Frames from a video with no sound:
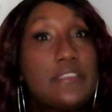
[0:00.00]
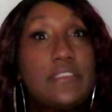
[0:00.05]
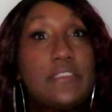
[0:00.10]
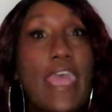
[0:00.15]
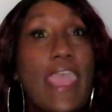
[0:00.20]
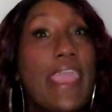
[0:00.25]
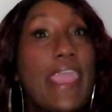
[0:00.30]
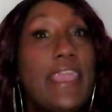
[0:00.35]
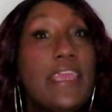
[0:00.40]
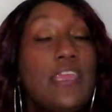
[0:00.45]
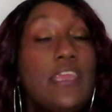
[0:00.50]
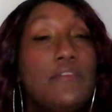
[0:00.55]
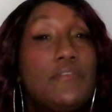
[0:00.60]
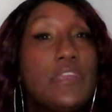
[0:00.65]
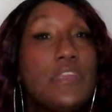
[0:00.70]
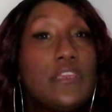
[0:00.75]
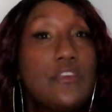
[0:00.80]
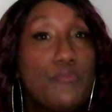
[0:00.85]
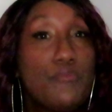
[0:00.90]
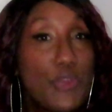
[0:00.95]
they ain't
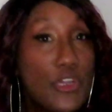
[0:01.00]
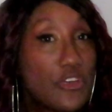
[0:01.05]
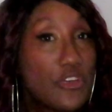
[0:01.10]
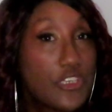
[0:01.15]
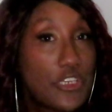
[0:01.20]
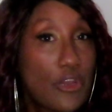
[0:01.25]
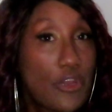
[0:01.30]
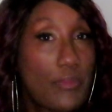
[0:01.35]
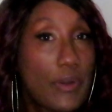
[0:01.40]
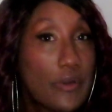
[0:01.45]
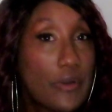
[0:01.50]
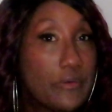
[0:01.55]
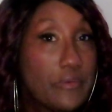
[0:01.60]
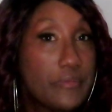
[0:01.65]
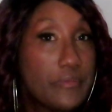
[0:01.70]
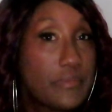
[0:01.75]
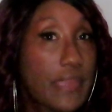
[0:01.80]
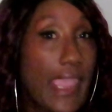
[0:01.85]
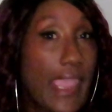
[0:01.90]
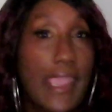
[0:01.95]
even in the building no more.
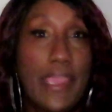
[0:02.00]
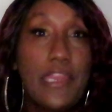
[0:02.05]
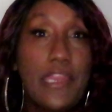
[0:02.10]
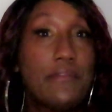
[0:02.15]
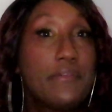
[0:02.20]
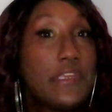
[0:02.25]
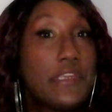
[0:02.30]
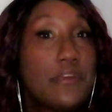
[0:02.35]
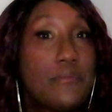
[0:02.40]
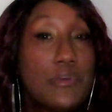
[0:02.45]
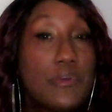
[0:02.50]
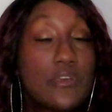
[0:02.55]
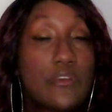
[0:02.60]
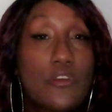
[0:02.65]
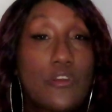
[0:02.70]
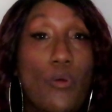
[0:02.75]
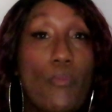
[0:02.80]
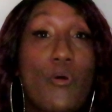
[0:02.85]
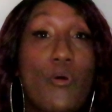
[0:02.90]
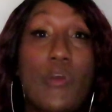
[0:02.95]
They ain't even in the
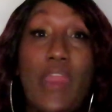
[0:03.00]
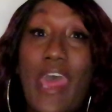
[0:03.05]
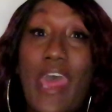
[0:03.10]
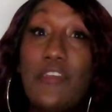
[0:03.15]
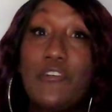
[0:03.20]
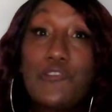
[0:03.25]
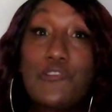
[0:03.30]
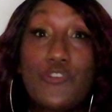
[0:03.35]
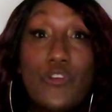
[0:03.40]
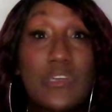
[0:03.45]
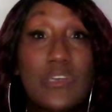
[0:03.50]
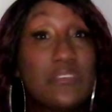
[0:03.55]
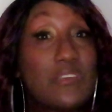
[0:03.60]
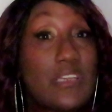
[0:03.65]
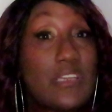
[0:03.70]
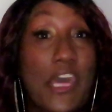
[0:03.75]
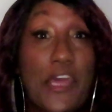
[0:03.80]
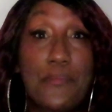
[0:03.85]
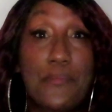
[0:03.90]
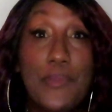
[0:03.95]
building no more. And I don't trust
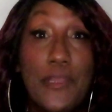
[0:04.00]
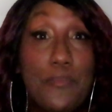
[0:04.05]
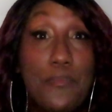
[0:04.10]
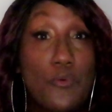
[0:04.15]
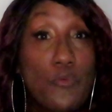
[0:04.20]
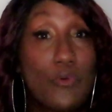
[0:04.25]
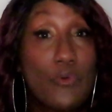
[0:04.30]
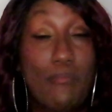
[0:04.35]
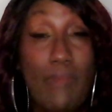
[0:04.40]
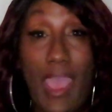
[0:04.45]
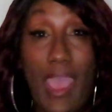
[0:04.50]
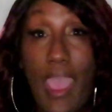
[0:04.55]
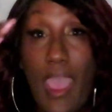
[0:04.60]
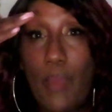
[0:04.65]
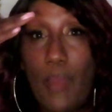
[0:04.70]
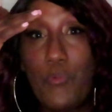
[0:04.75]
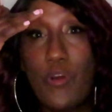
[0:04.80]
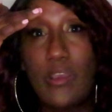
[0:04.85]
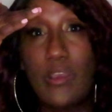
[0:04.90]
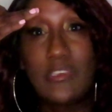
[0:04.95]
a lot of people with my
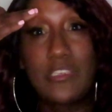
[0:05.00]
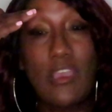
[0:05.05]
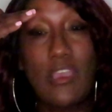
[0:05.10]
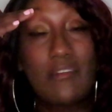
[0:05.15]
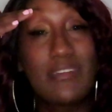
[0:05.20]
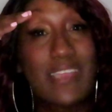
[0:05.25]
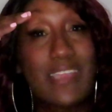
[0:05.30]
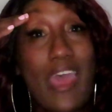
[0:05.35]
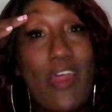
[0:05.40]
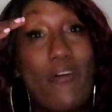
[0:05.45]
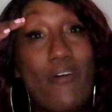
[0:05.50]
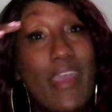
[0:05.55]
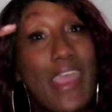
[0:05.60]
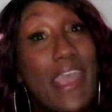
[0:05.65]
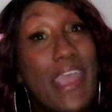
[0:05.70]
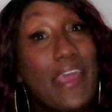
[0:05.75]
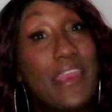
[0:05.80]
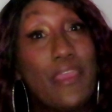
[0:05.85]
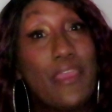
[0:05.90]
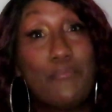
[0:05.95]
eyebrows, y'all, because I don't
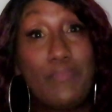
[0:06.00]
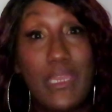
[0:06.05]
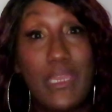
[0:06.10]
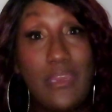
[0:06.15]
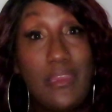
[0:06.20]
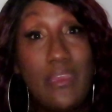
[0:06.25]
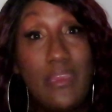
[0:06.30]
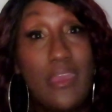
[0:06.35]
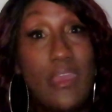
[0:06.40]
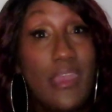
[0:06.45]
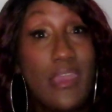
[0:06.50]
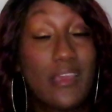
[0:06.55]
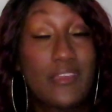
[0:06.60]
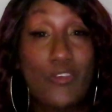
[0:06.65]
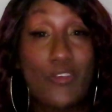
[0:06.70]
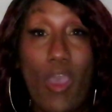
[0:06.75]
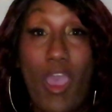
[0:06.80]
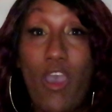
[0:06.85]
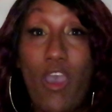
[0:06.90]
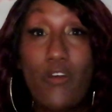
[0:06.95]
have that many.
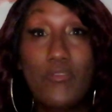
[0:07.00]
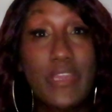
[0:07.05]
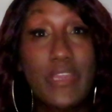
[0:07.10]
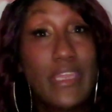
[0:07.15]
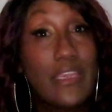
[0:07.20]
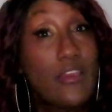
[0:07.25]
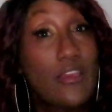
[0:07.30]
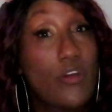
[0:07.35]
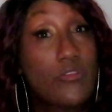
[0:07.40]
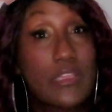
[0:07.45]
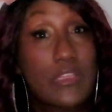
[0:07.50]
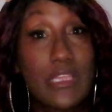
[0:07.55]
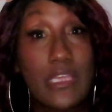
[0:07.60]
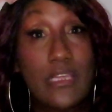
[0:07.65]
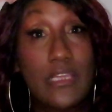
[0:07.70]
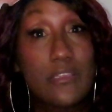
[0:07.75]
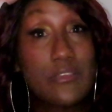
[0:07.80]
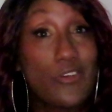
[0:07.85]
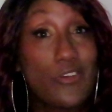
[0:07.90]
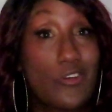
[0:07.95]
And so I don't need no
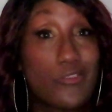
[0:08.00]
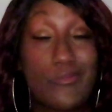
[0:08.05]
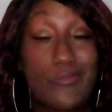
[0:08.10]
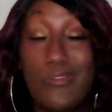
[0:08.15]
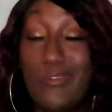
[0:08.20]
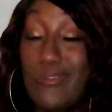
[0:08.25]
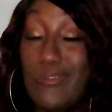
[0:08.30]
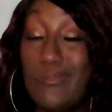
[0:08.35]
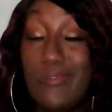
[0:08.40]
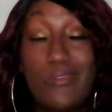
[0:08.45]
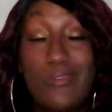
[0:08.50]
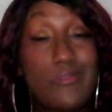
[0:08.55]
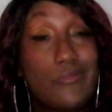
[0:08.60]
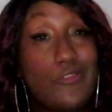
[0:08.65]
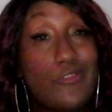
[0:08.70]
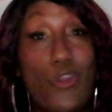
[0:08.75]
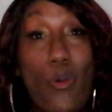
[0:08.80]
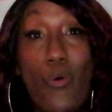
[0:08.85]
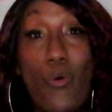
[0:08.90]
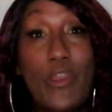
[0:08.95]
sis or, or
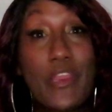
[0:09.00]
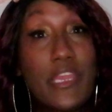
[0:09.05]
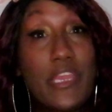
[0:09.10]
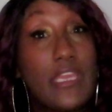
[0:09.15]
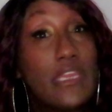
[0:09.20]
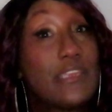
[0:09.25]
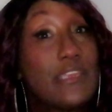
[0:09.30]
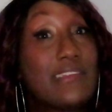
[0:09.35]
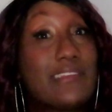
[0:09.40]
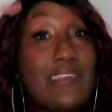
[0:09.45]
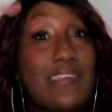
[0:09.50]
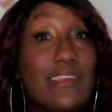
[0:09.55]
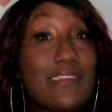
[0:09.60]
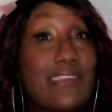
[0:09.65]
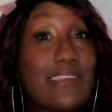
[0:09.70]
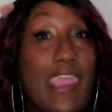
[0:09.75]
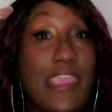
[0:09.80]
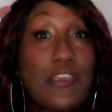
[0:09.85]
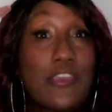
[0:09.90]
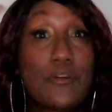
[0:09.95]
going in and,
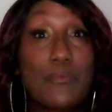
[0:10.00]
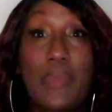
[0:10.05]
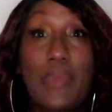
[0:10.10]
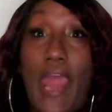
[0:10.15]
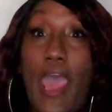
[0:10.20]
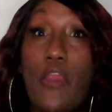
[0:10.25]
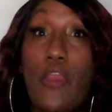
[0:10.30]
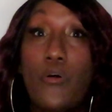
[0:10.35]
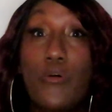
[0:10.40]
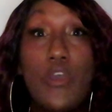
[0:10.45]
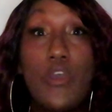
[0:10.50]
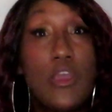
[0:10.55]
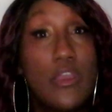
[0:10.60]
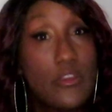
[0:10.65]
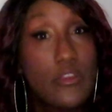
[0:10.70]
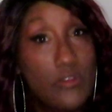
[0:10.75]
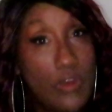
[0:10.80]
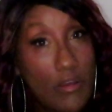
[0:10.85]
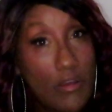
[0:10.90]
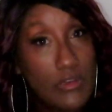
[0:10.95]
and, taking them. And I don't,
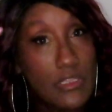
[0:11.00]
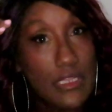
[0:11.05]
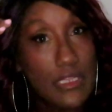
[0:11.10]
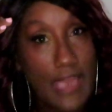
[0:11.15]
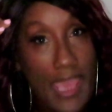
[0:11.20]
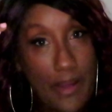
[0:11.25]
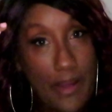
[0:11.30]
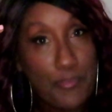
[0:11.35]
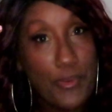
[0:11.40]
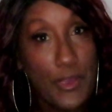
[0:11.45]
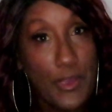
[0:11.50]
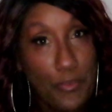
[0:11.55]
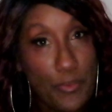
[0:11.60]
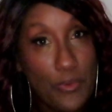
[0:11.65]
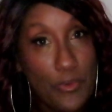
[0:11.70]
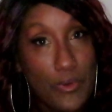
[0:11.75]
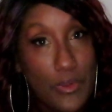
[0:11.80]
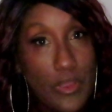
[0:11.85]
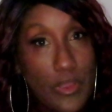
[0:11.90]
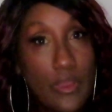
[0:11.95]
you know, because a lot of
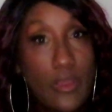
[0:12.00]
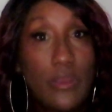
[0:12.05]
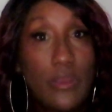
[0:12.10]
people